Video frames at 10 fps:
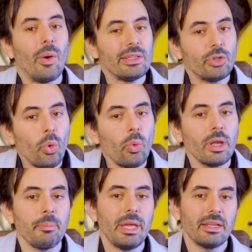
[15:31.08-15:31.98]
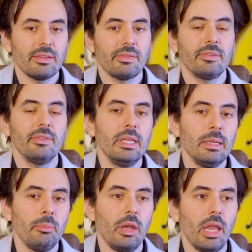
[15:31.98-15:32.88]
I don't want to make it
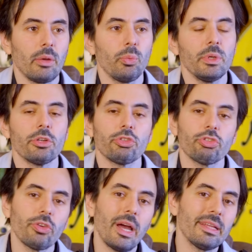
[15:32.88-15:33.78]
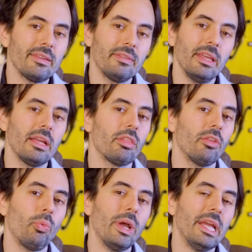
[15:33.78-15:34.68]
seem like we are trying to take
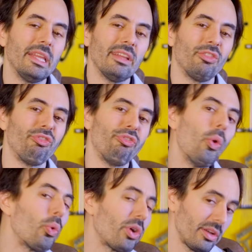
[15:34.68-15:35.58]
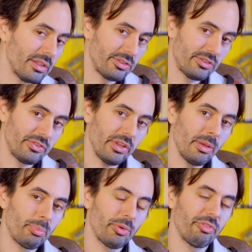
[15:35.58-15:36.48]
the way that vocalists
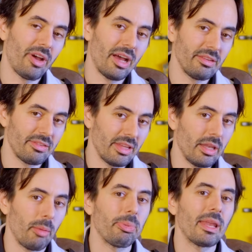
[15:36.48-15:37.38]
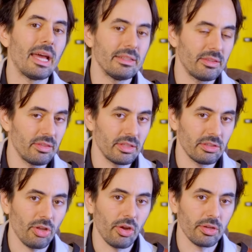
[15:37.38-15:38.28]
improvise and apply it to the
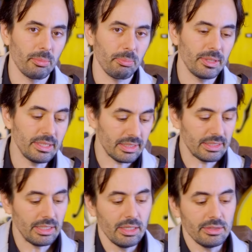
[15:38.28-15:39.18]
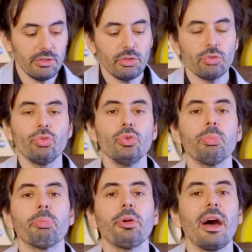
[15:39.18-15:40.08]
guitar completely. These are two
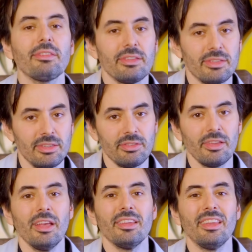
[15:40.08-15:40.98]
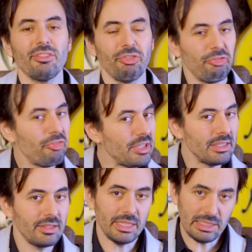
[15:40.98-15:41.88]
processes that
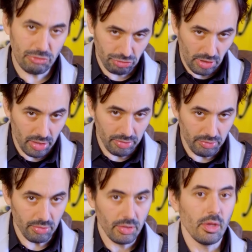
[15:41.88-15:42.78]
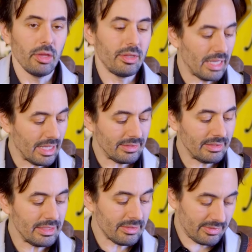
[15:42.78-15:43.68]
feed each other. The
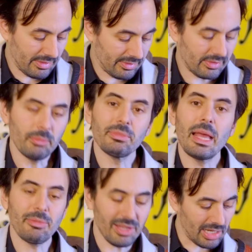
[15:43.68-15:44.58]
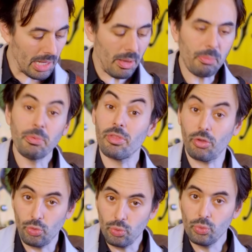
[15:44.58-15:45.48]
idea is that sometimes I come up with
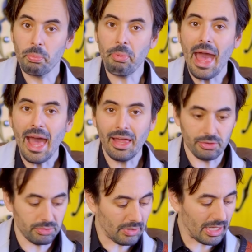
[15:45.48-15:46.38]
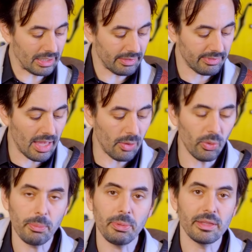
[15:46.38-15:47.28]
a cool pattern, right? Let's say I
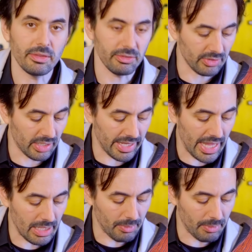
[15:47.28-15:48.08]
want to play this on an A